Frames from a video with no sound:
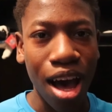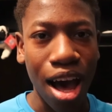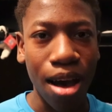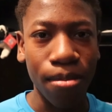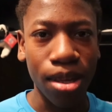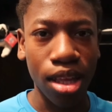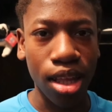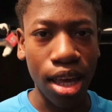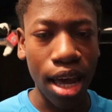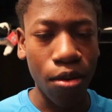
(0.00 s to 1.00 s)

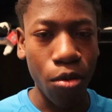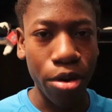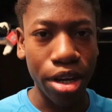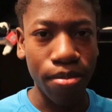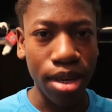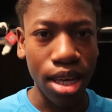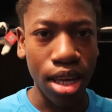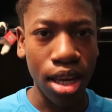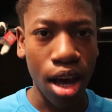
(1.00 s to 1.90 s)
It kind of worried me,